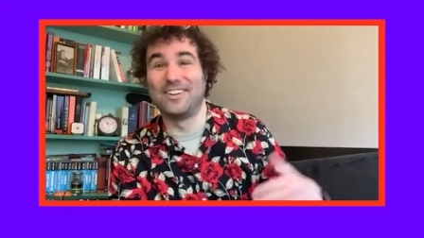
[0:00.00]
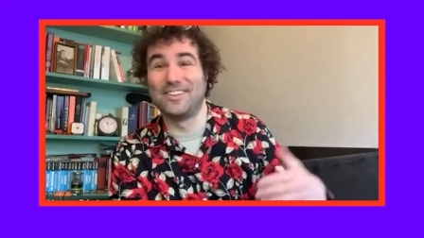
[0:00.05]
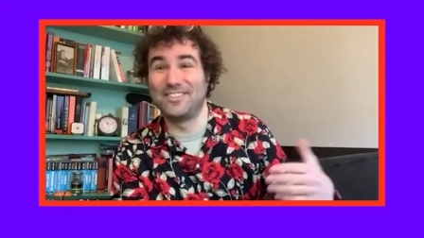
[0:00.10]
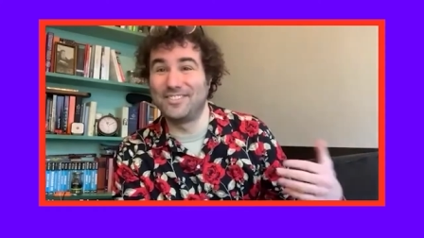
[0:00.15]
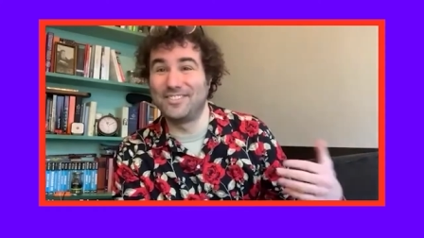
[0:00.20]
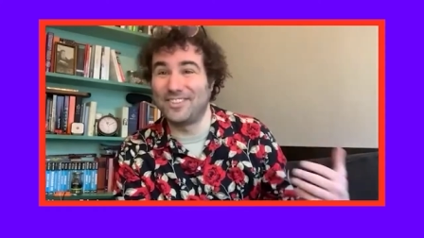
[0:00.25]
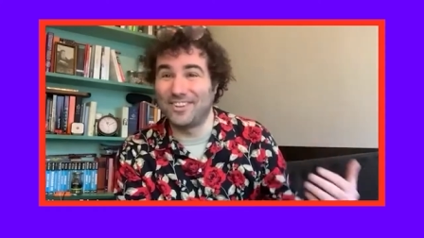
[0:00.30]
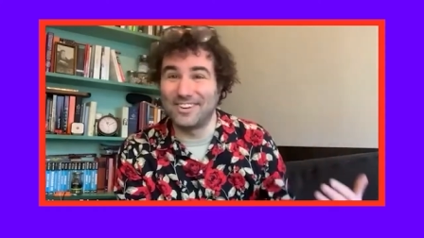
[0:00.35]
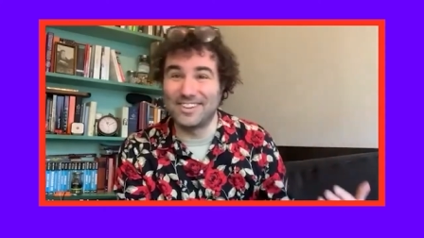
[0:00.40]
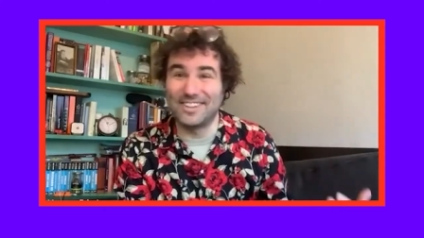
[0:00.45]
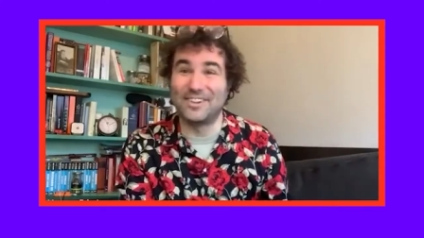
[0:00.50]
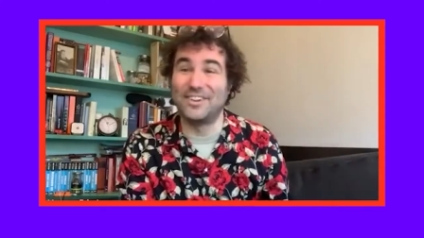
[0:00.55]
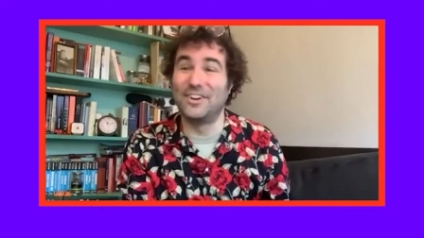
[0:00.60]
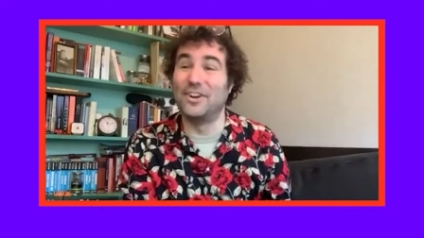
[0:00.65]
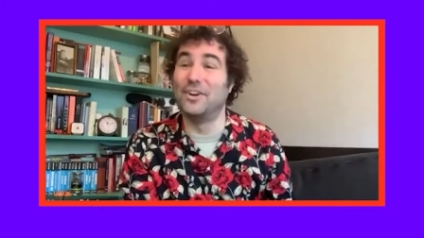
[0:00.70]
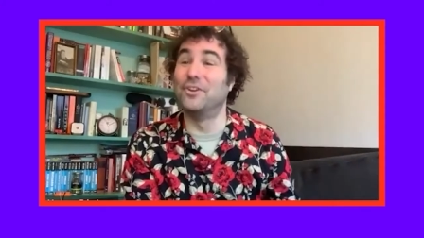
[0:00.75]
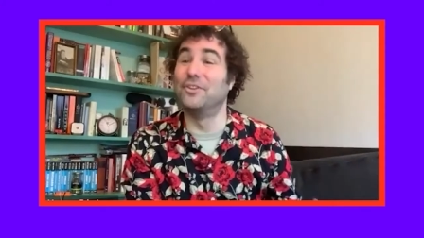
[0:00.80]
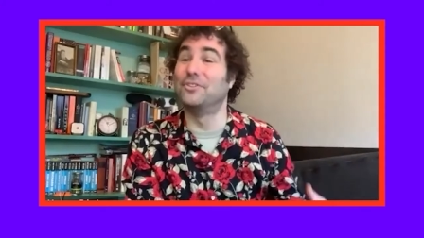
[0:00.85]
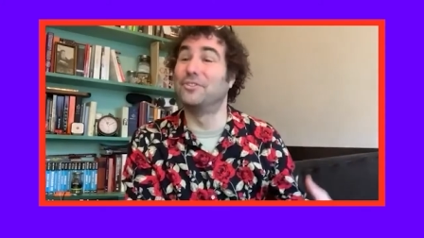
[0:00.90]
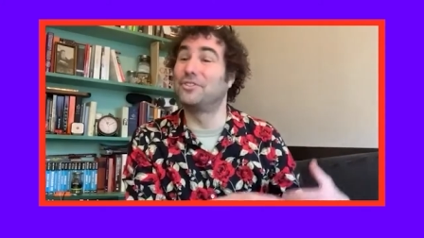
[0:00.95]
starting their
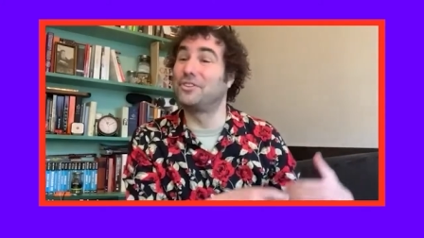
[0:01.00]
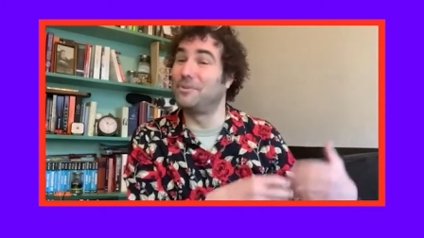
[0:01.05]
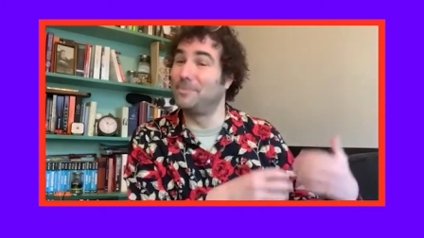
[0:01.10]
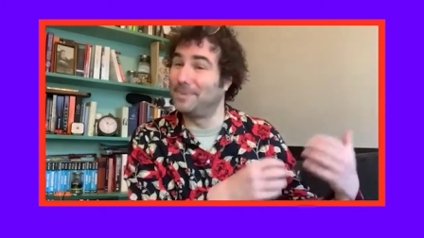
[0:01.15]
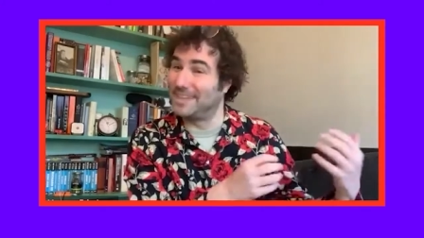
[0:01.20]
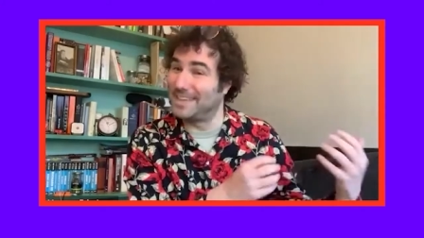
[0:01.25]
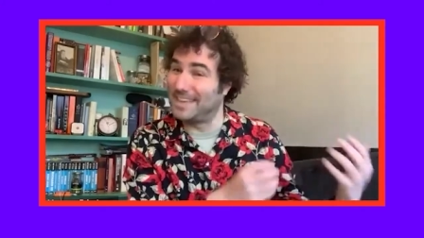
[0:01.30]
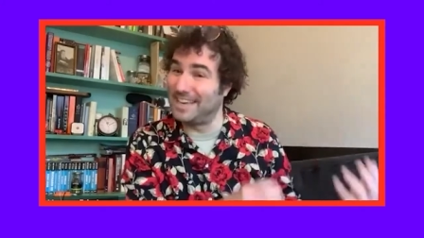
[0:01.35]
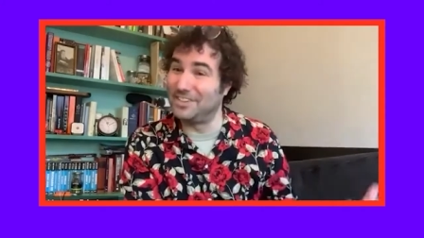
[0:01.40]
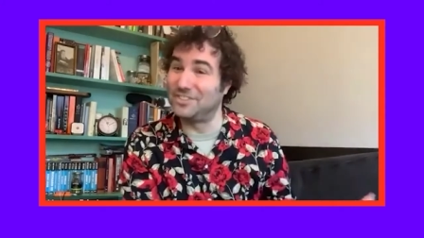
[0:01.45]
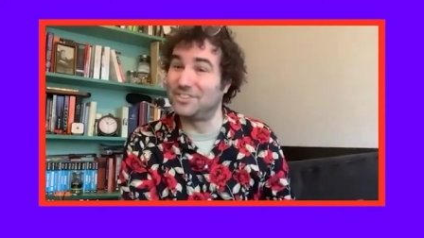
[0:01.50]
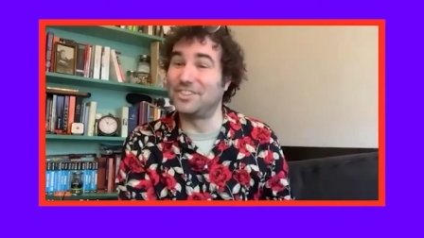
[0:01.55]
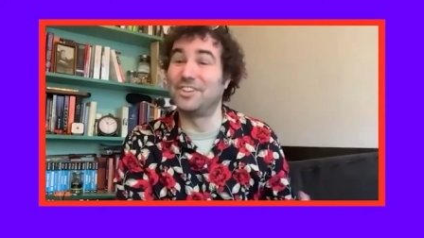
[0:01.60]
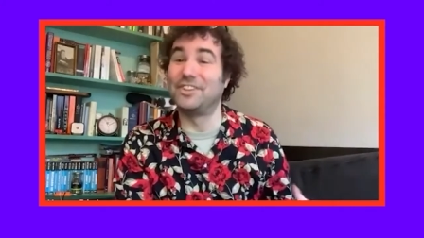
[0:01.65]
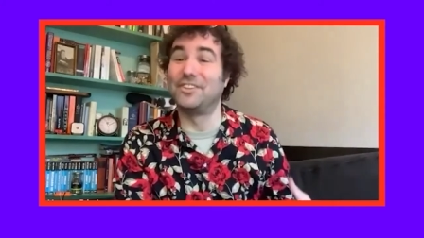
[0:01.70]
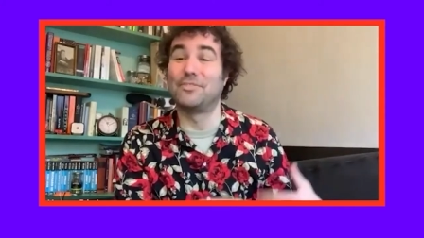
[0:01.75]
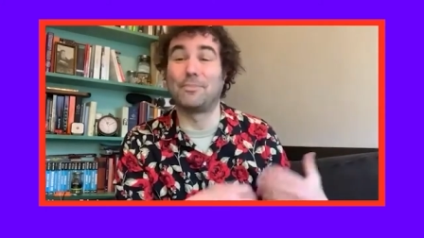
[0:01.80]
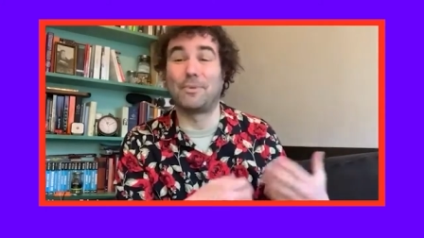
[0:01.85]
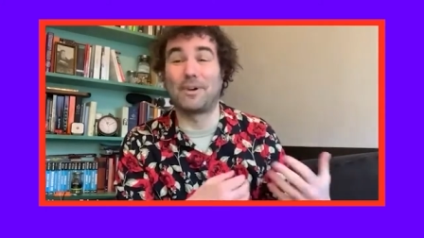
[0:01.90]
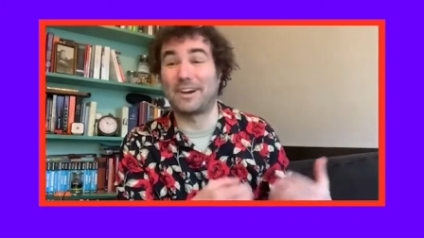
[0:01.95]
own communication
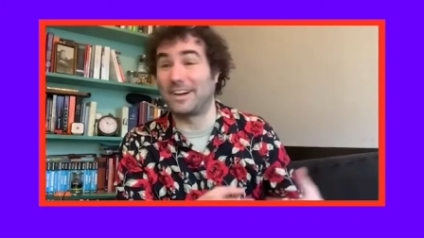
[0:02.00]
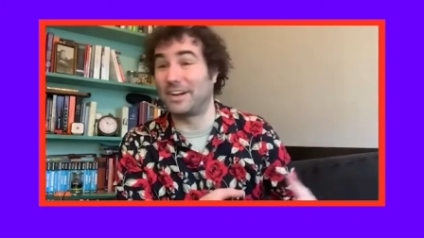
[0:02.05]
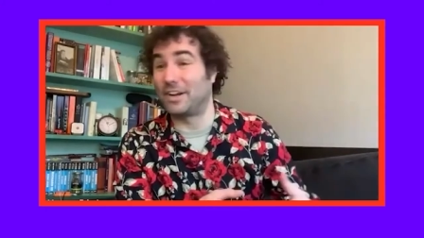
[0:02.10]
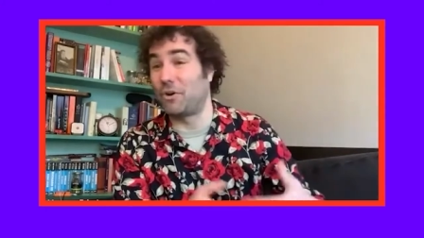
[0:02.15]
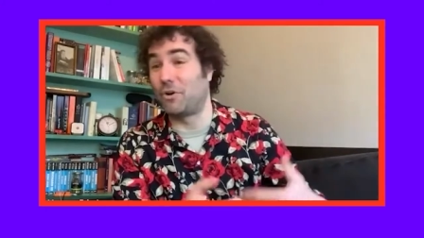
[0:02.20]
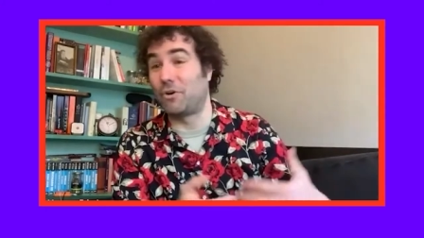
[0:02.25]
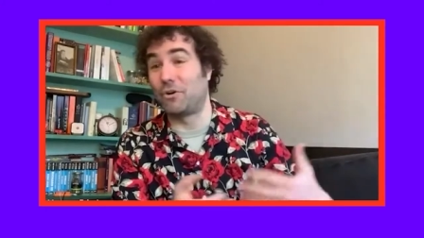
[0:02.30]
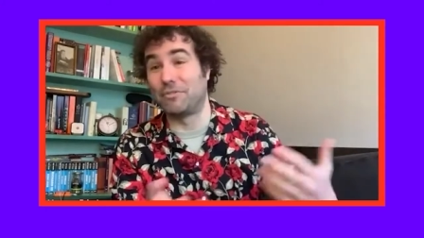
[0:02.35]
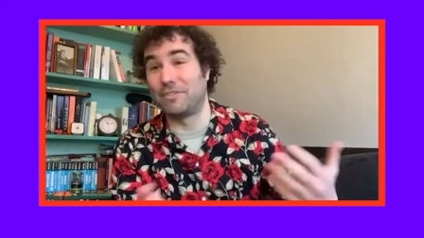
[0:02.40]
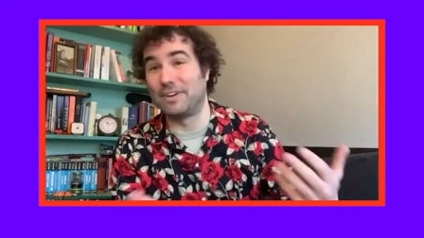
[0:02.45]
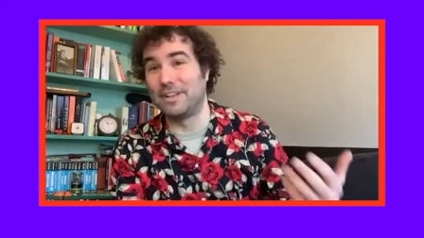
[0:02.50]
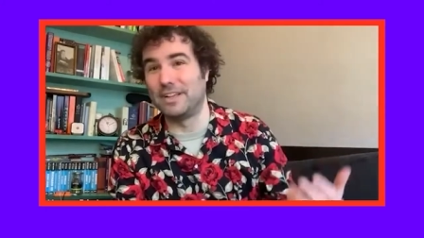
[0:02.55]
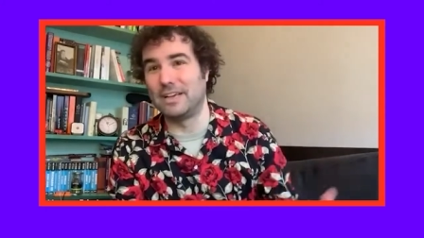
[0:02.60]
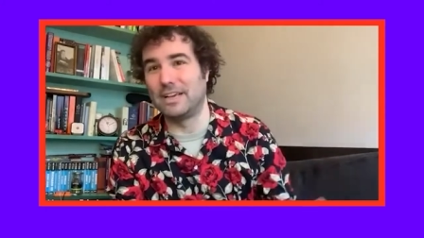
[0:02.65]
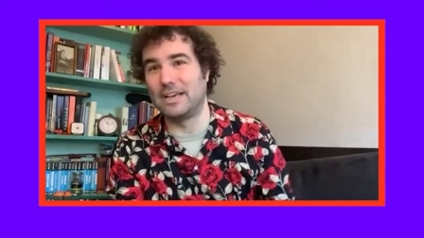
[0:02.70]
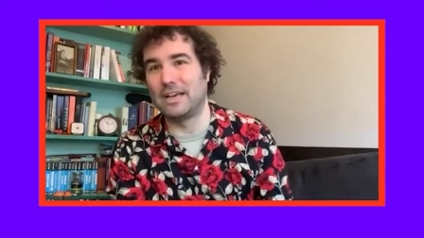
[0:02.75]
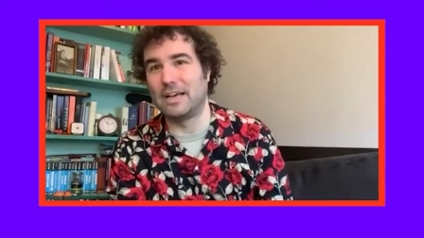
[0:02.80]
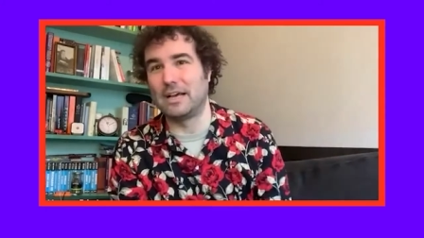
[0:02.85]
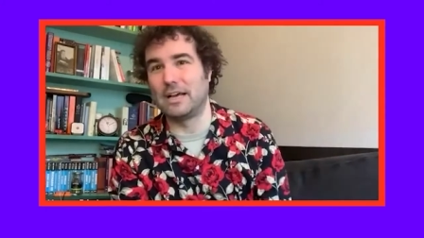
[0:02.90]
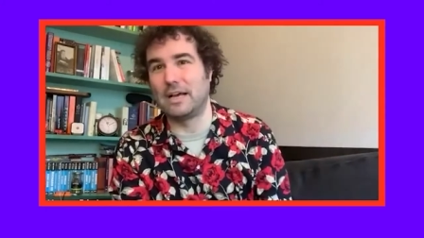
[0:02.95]
and marketing or
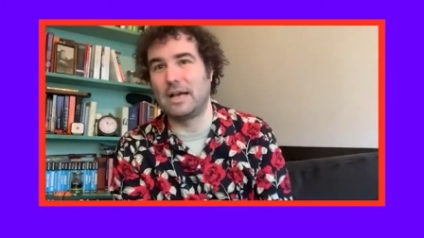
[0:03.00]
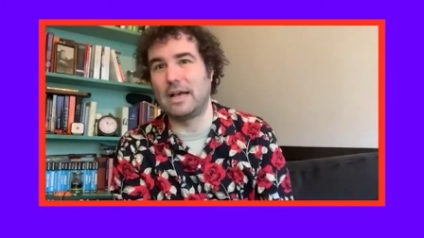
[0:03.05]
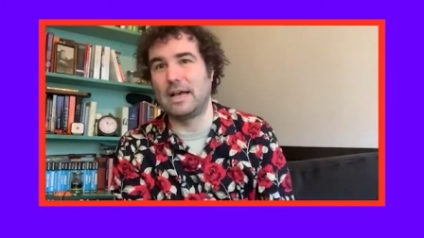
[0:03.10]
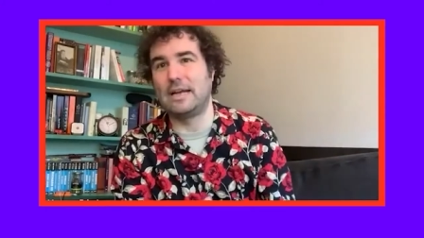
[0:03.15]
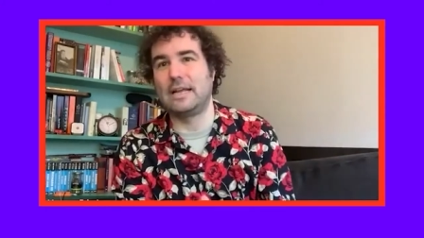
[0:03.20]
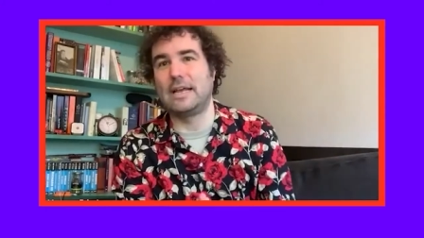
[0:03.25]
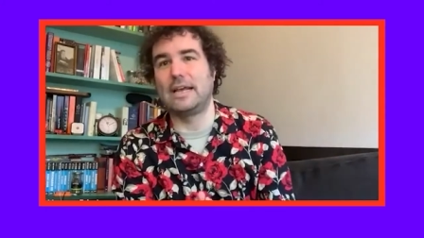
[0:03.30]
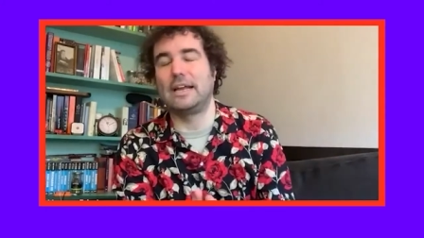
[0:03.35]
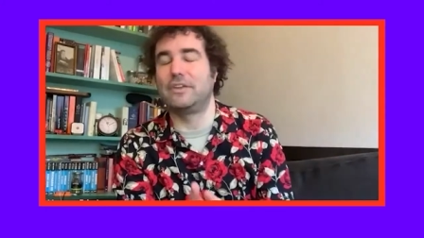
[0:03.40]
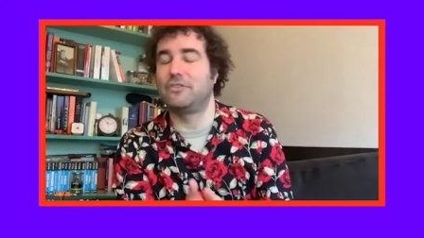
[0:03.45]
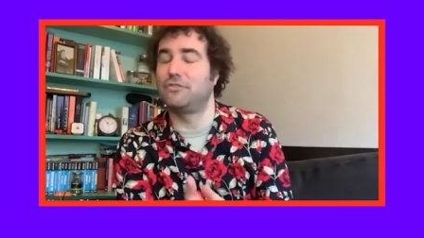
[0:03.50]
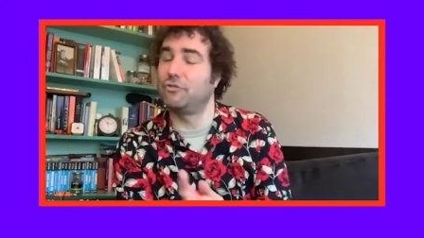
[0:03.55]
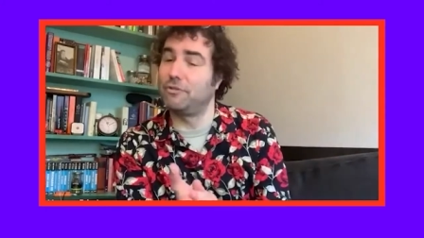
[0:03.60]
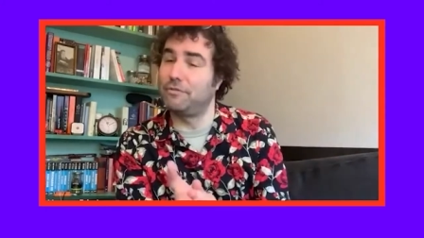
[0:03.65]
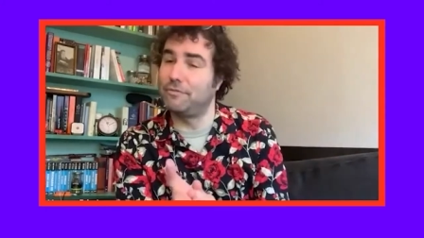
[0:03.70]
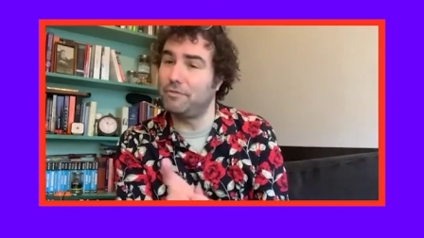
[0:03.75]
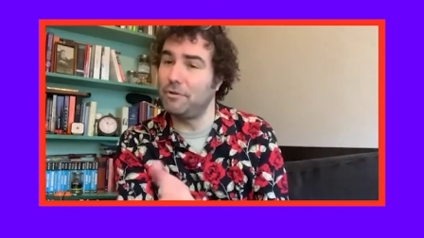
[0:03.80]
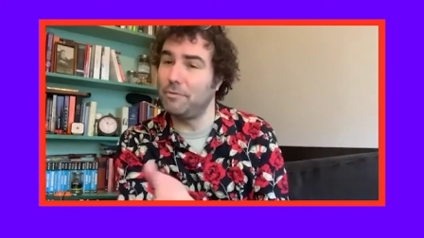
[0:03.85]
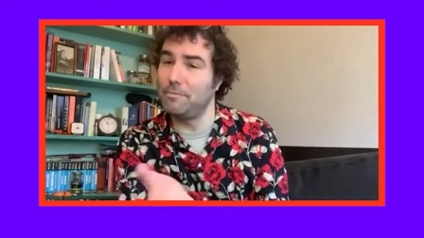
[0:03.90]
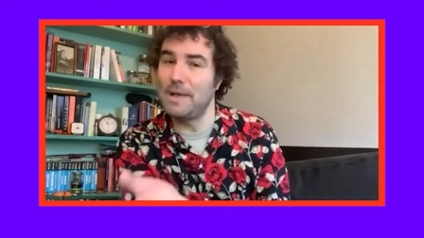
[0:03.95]
really any, any well, sort I'm,
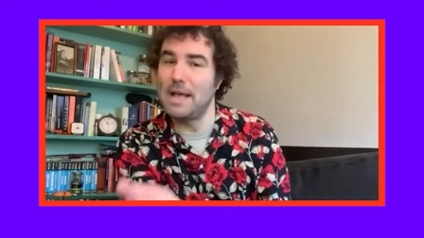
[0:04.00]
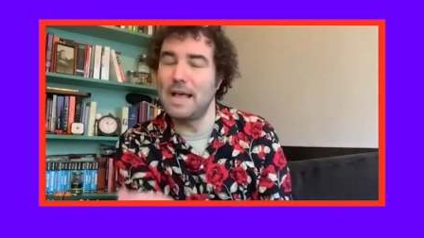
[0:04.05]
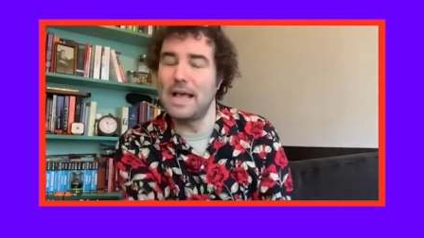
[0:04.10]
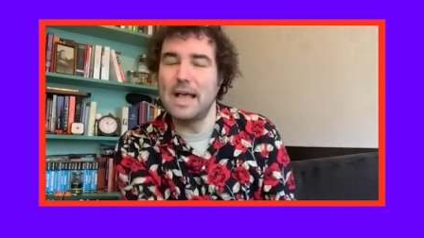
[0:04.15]
of firm. I'm